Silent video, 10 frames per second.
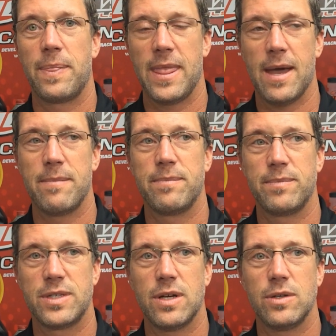Yep,
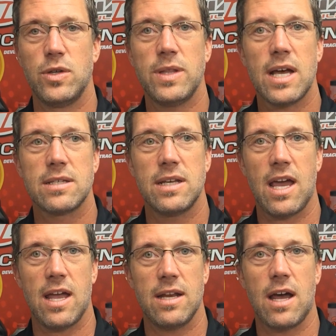so
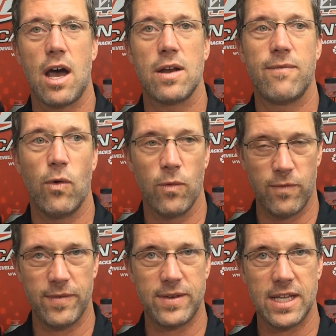2009 Honda
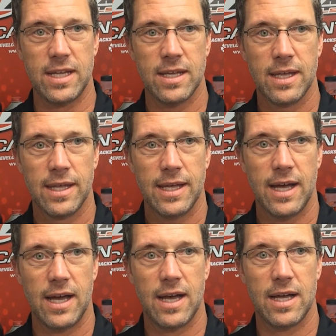450,
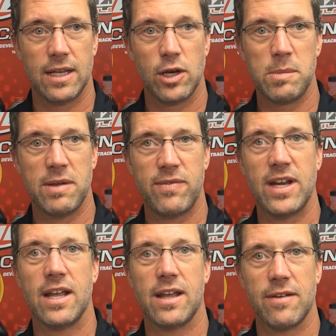a little bit
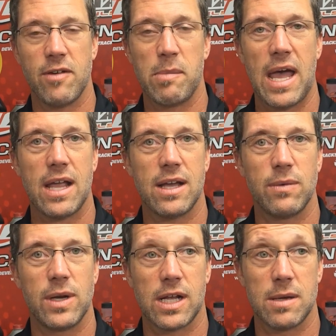finicky of a bike
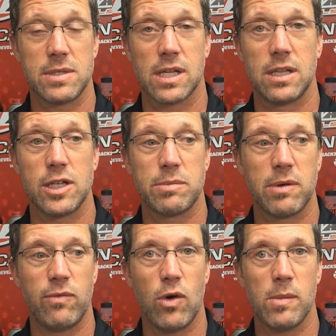when it comes to clutch
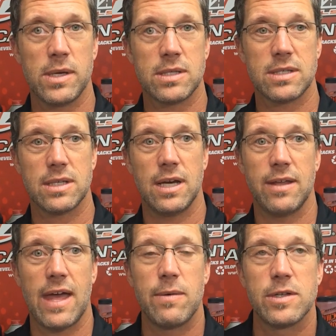performance.
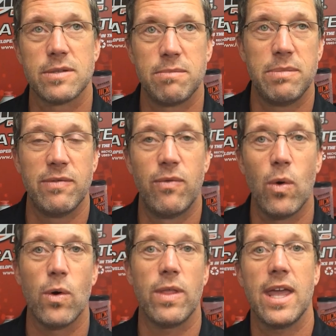That was
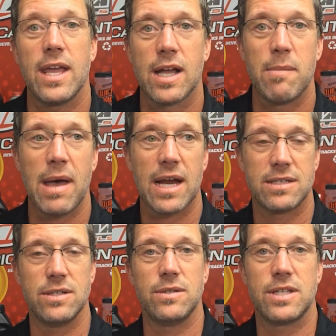before they come
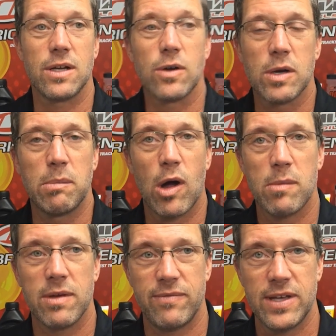back to single
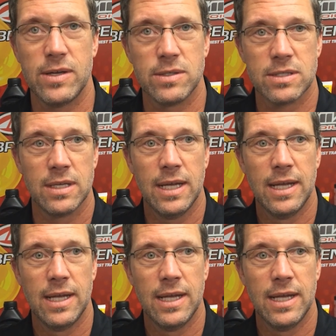compartment fills.